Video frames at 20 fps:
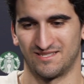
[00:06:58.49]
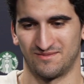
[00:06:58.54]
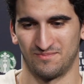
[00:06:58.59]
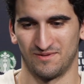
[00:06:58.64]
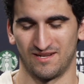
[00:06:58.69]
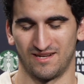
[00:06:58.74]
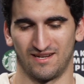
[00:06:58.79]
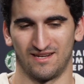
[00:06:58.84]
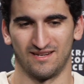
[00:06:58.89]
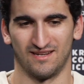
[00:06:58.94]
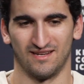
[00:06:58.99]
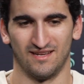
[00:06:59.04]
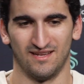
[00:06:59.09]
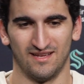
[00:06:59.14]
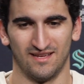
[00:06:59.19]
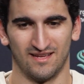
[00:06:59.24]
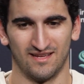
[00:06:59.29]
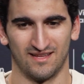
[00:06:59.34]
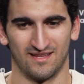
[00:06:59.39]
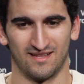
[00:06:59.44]
been
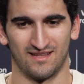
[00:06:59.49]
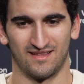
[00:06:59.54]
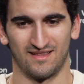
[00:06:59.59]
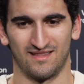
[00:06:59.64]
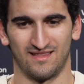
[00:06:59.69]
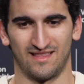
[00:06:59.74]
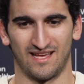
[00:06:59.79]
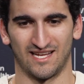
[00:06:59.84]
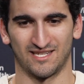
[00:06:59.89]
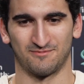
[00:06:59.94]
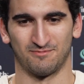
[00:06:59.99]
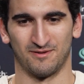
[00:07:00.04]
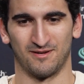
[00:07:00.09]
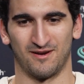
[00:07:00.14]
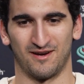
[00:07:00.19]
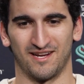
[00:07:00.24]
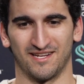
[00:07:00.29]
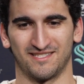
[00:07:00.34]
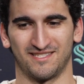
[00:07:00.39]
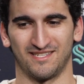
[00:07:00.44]

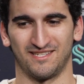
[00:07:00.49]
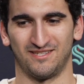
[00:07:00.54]
honestly